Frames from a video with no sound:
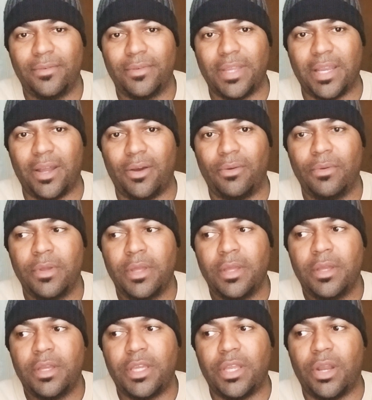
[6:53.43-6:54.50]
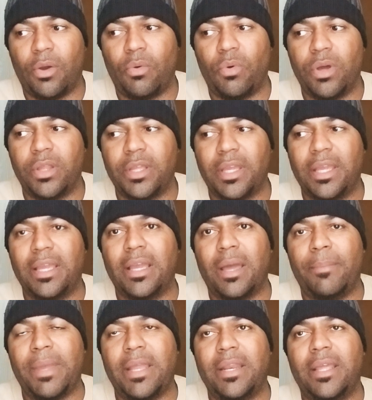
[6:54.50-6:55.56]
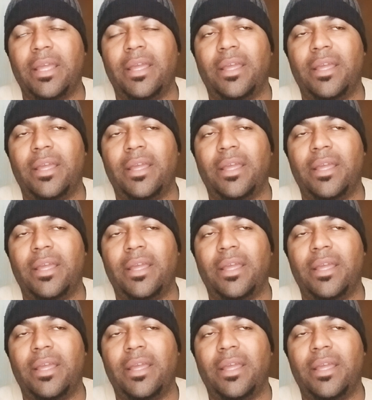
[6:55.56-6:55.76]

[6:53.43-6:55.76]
You know, you know what? I mean,